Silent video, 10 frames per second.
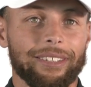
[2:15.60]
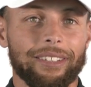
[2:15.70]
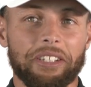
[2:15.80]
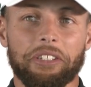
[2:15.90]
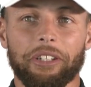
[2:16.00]

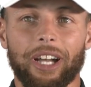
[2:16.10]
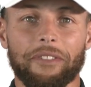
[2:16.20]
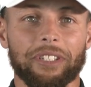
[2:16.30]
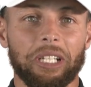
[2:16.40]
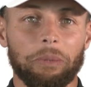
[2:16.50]
This year,
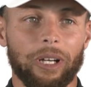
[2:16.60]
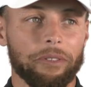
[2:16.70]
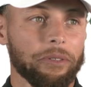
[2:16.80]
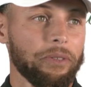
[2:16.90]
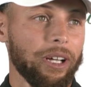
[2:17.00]
obviously coming
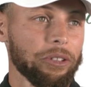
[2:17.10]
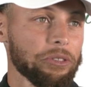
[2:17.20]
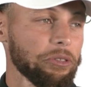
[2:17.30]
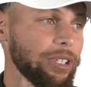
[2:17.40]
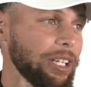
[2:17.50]
off the
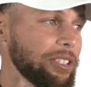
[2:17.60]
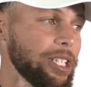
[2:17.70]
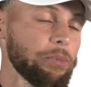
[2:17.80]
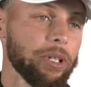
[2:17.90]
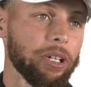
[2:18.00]
finals run, how
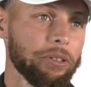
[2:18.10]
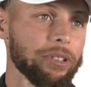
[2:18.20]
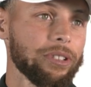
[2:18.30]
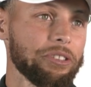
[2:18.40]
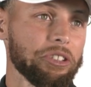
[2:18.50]
deep we go
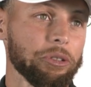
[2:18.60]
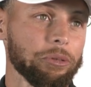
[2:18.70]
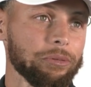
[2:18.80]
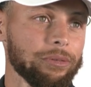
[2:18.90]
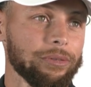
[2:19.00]
into
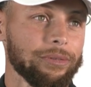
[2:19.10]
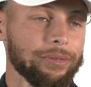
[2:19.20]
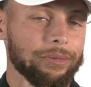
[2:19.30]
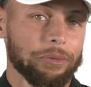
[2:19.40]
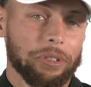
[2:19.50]
June,
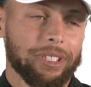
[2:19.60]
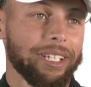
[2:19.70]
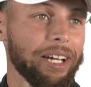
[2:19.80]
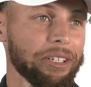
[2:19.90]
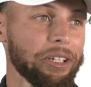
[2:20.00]
we'll
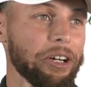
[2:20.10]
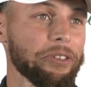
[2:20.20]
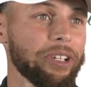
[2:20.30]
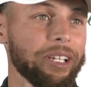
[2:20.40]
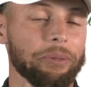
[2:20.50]
see how the
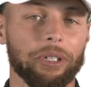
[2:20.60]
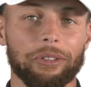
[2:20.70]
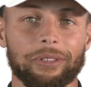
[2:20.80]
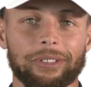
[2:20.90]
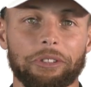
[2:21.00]
golf game
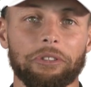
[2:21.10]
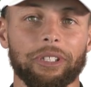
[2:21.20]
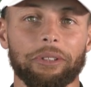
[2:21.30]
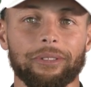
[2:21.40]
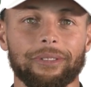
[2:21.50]
goes.
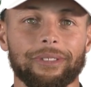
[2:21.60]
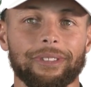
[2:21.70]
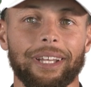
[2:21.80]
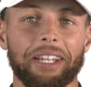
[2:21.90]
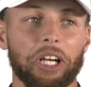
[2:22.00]
Usually
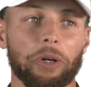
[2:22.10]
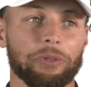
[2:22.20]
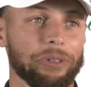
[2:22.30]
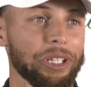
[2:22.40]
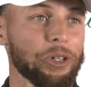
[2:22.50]
that
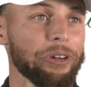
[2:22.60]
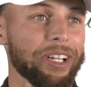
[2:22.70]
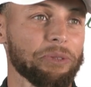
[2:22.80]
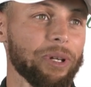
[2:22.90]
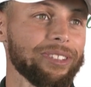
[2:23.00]
helps with lower
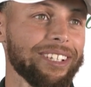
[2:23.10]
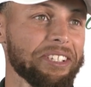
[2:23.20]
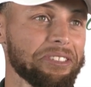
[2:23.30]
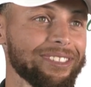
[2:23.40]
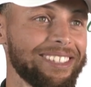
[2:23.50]

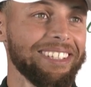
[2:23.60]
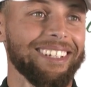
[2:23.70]
expectations,